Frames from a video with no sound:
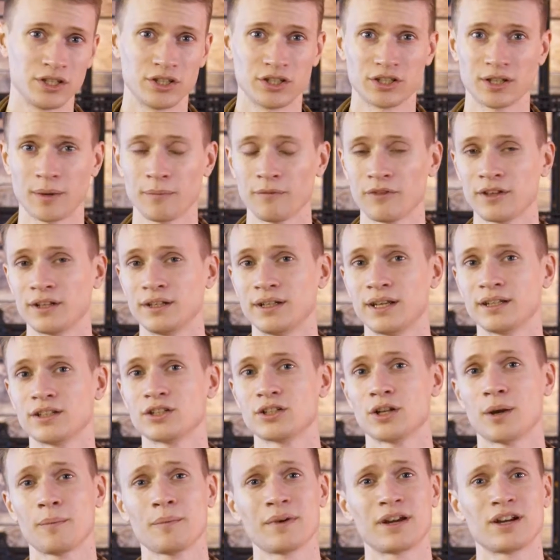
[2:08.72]
is something that
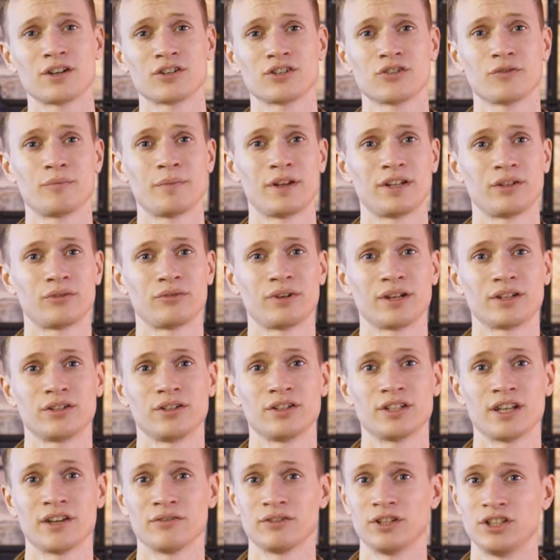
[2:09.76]
some airsoft
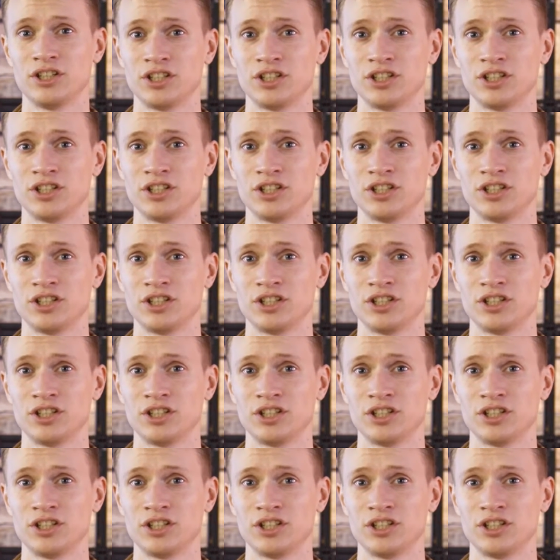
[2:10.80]
manufacturers have to